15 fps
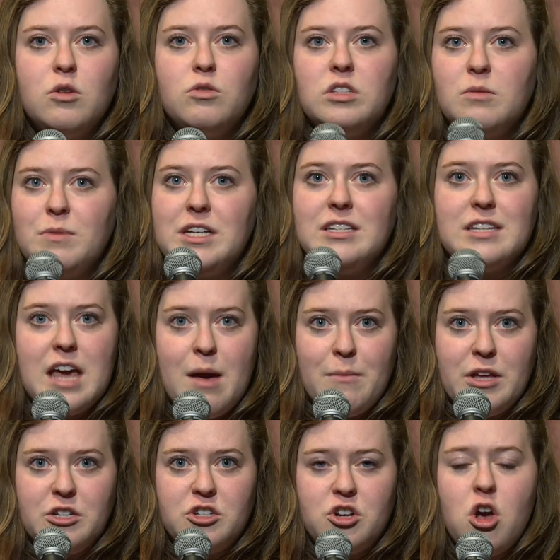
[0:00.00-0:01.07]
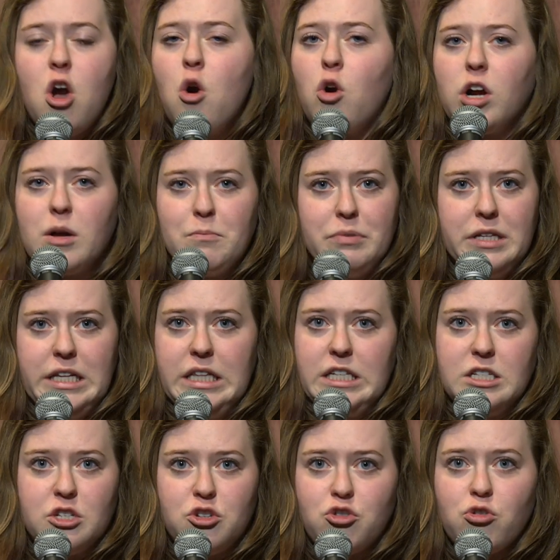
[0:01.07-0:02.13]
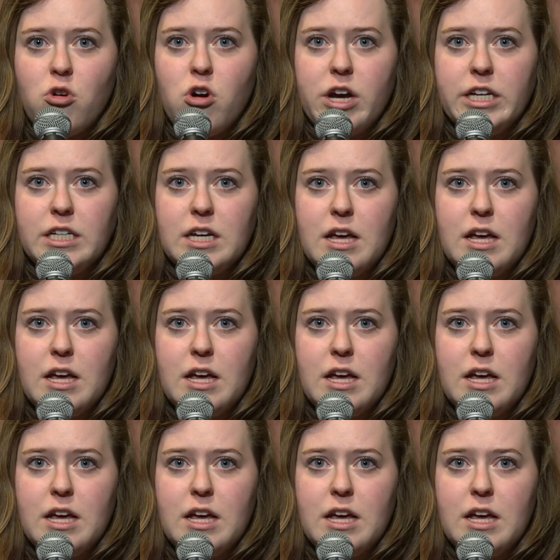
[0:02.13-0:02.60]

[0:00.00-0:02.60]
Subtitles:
to be damaged or completely destroyed.